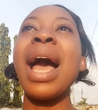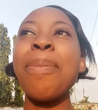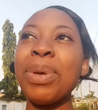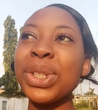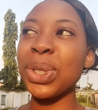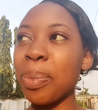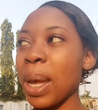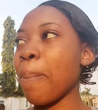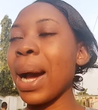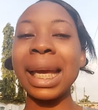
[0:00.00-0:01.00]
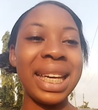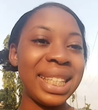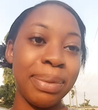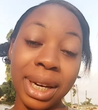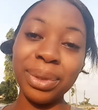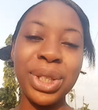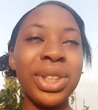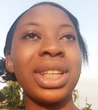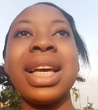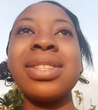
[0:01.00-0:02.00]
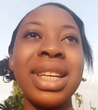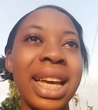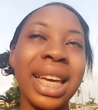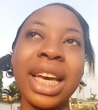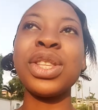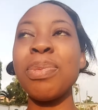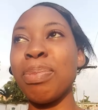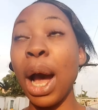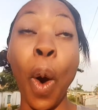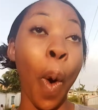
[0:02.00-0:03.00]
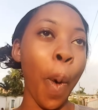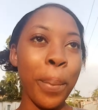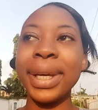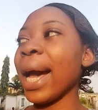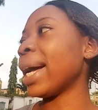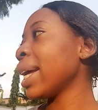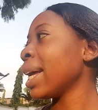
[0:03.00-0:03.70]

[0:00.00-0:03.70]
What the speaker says: I picked up a package, but I'll show you guys when I get back home. Yeah,